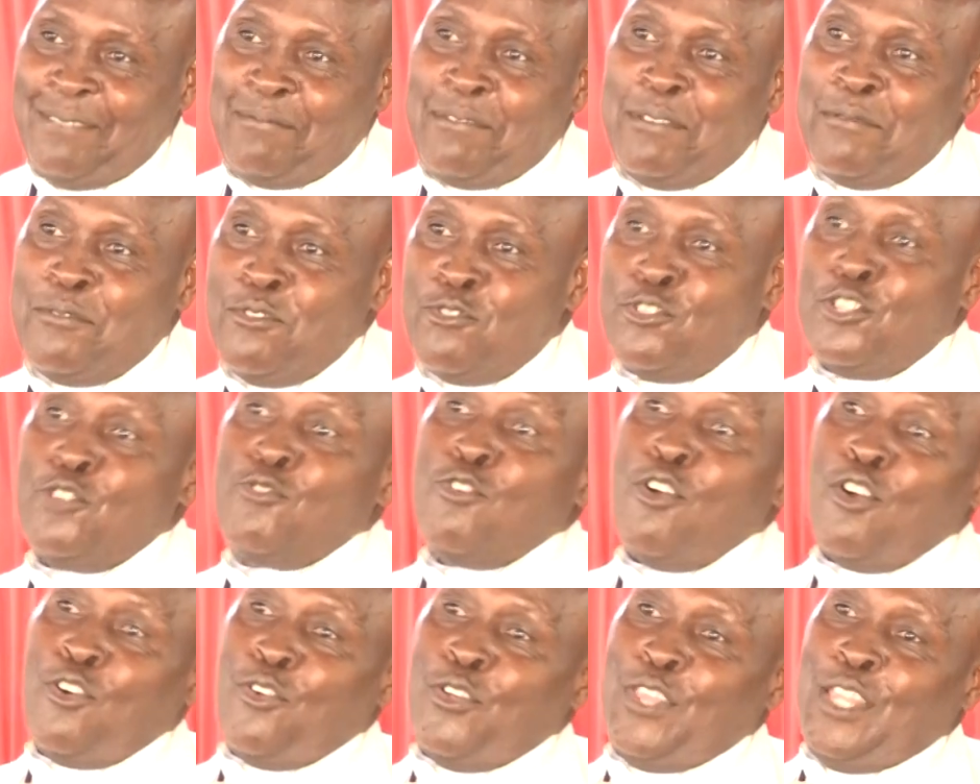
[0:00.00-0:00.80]
people want to
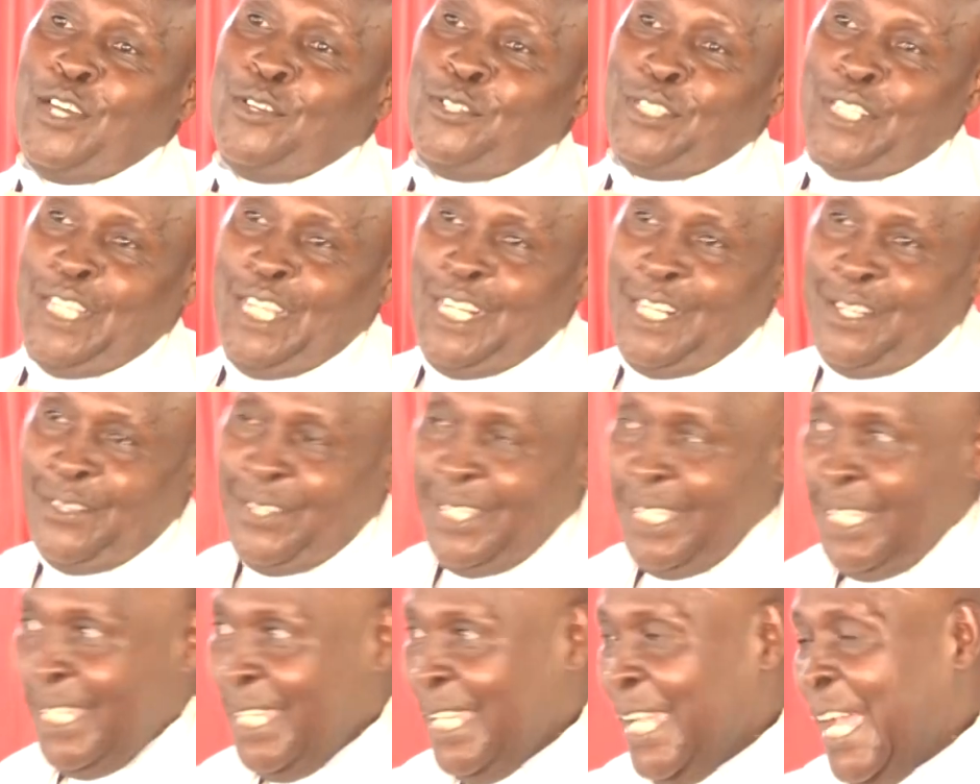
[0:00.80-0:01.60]
walk without the
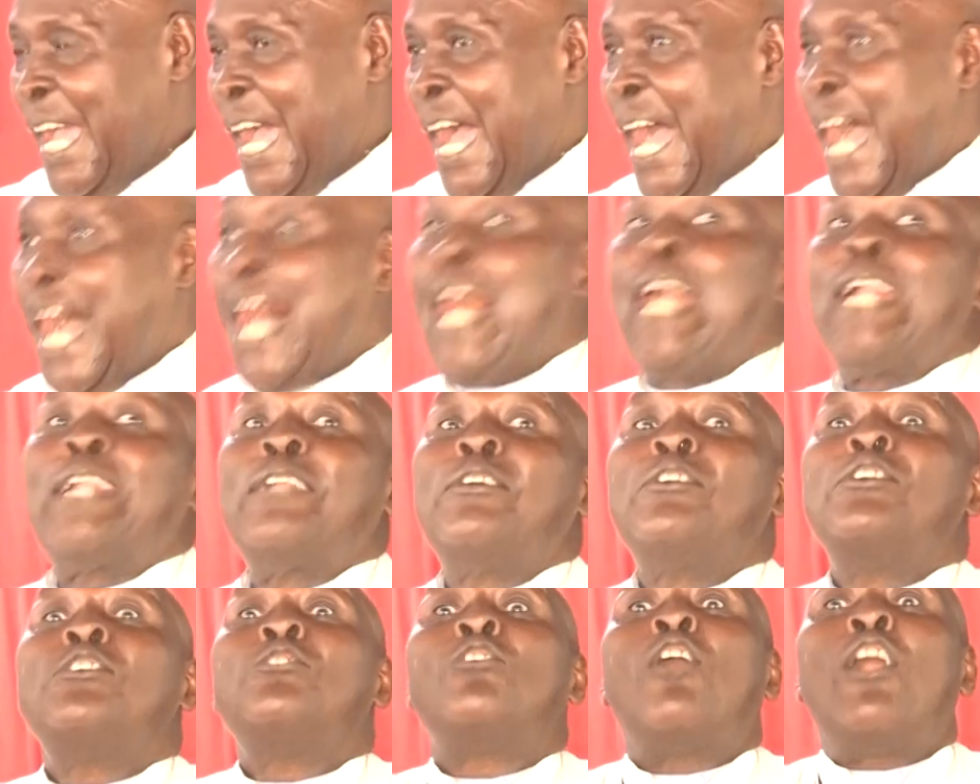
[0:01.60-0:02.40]
underwear. And
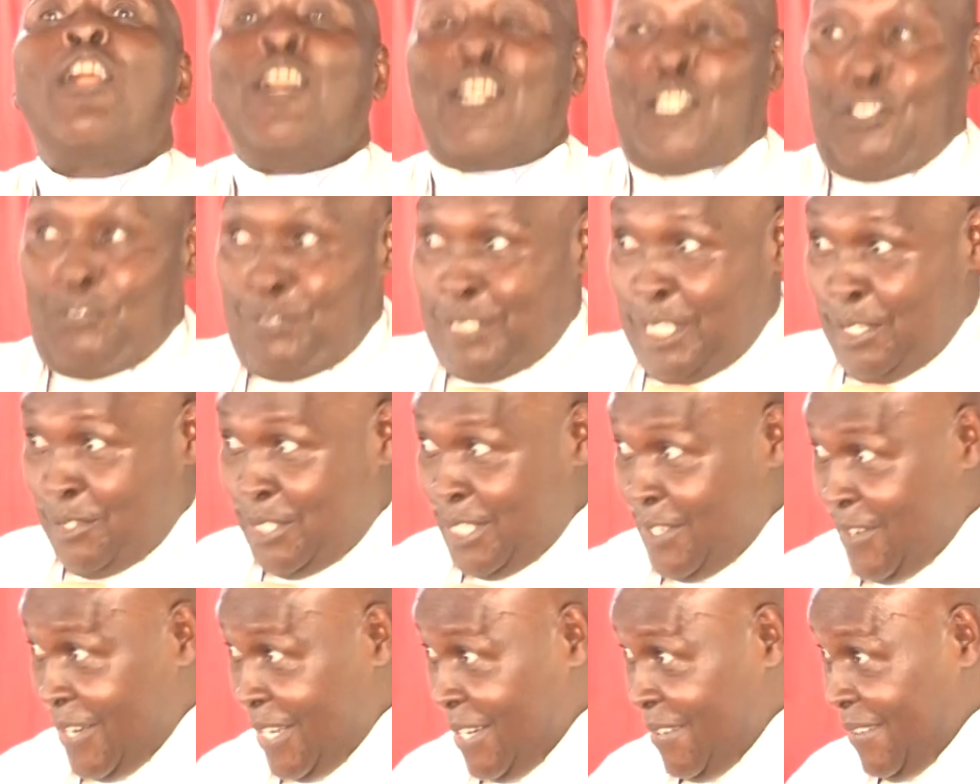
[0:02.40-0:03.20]
we walk without
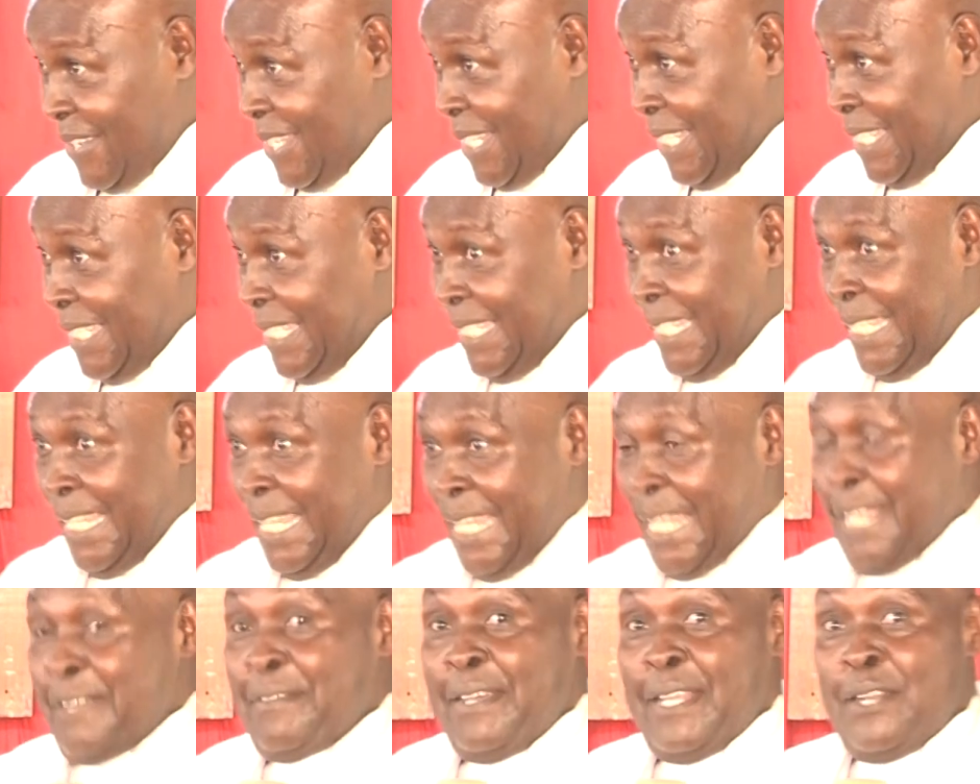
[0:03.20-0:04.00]
the underwear.
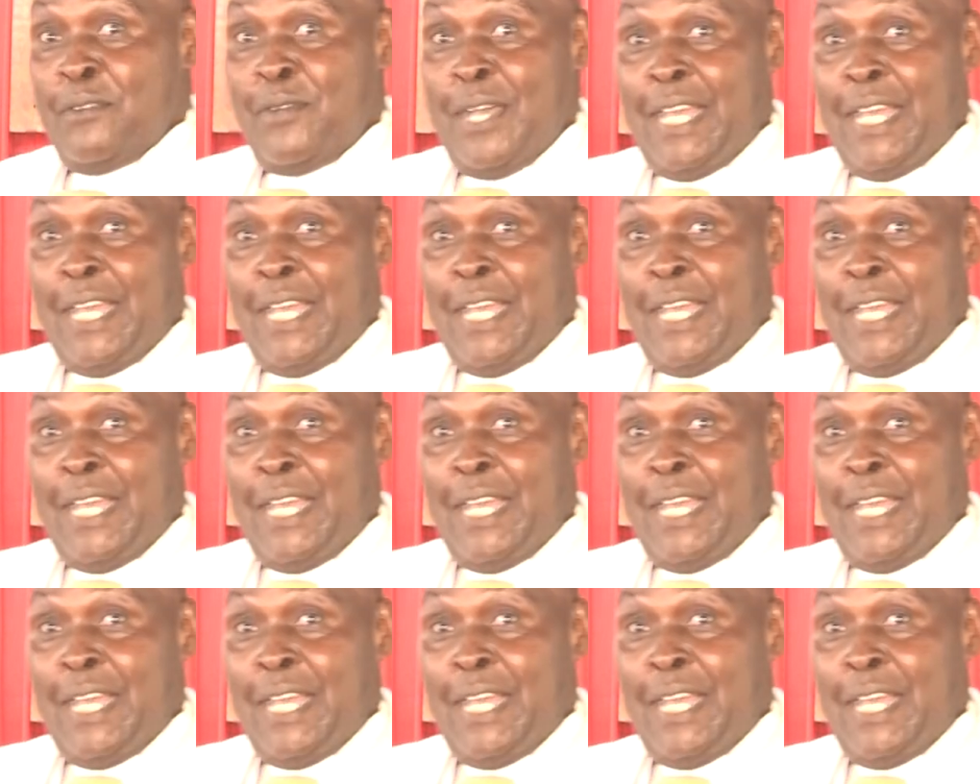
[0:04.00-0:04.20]
Even